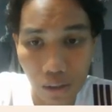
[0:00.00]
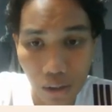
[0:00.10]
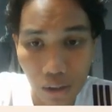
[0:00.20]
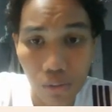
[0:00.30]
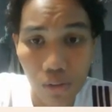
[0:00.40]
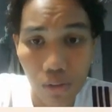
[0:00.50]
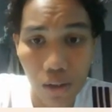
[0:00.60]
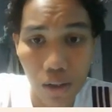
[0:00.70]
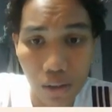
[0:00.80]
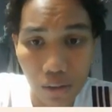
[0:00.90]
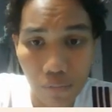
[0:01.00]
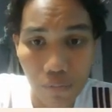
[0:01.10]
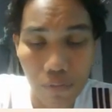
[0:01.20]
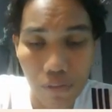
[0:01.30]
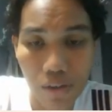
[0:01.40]
10 to the negative
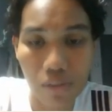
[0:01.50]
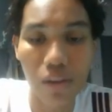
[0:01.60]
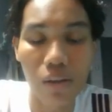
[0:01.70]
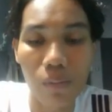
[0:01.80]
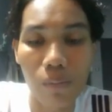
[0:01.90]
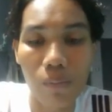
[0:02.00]
16,